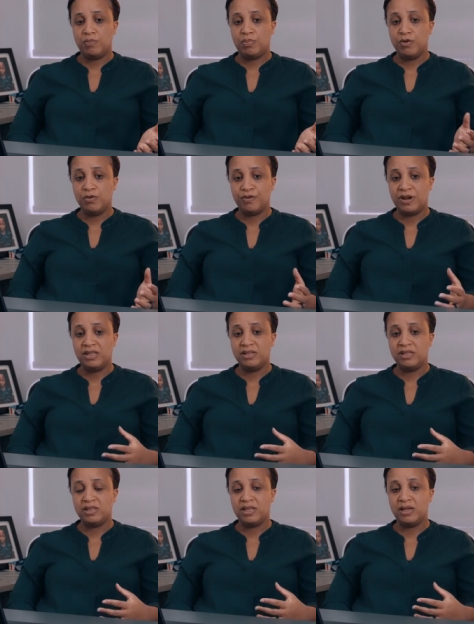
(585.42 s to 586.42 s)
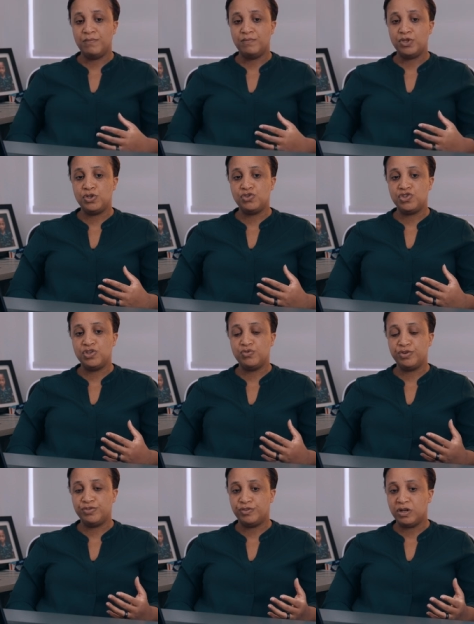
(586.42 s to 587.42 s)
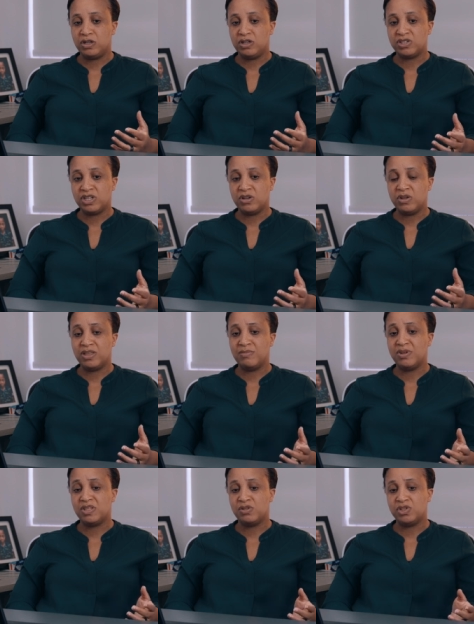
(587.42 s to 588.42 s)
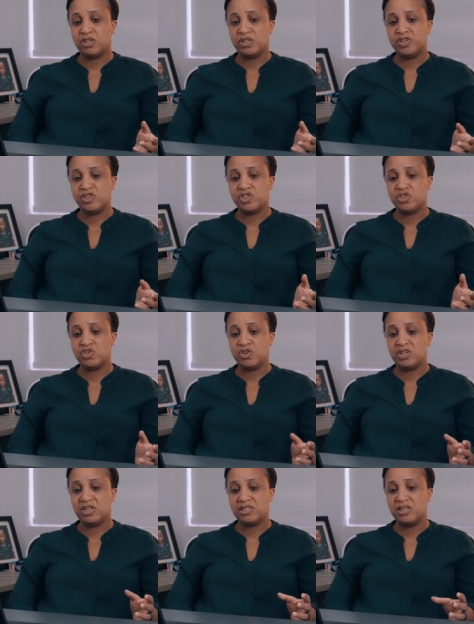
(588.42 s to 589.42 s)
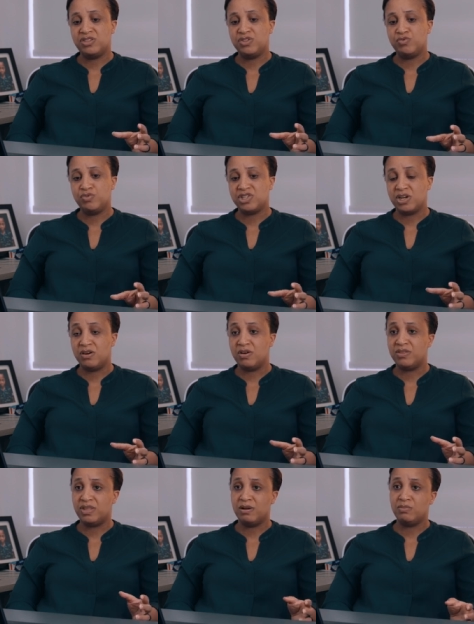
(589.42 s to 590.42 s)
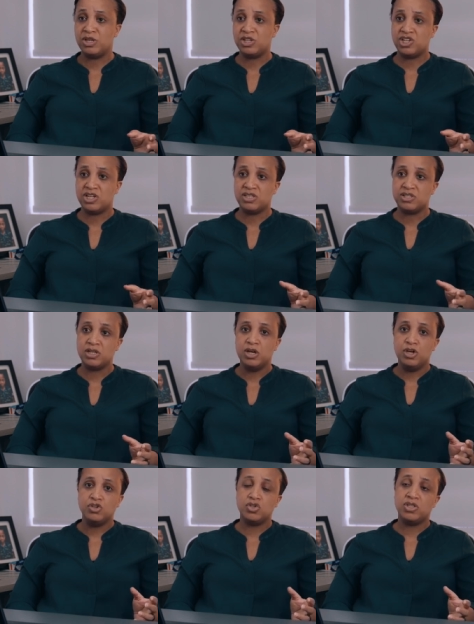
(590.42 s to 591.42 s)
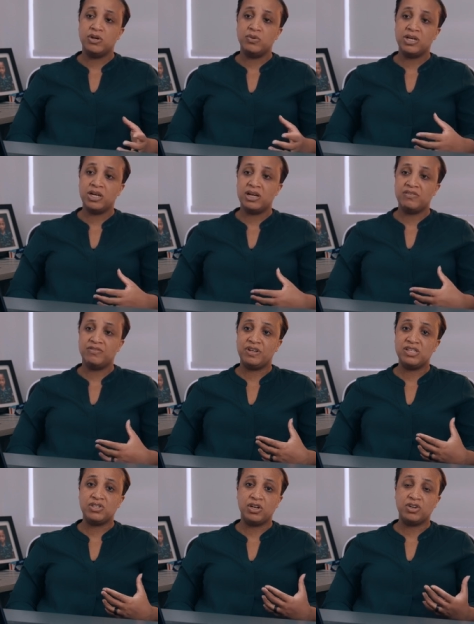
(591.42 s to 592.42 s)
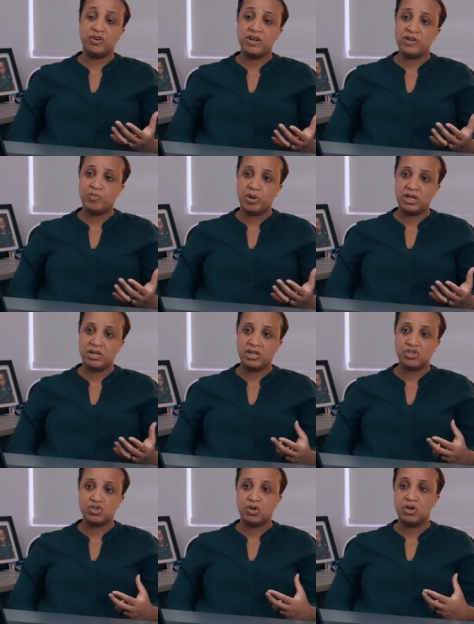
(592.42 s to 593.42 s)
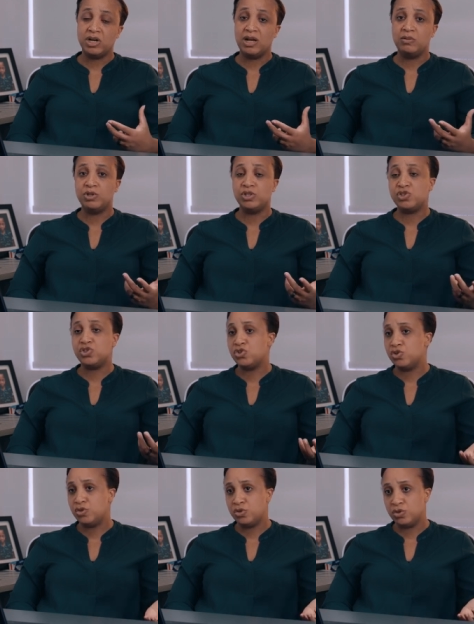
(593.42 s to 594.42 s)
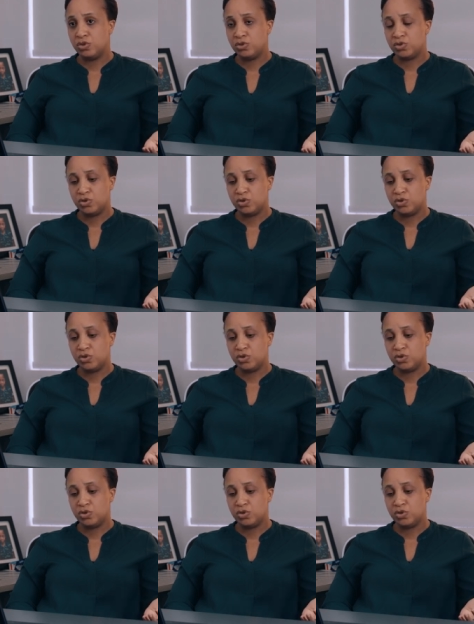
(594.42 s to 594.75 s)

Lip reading: profiling them using referrals and other methodologies to understand the risk around their merchants so that we can advise our credit partners on how much to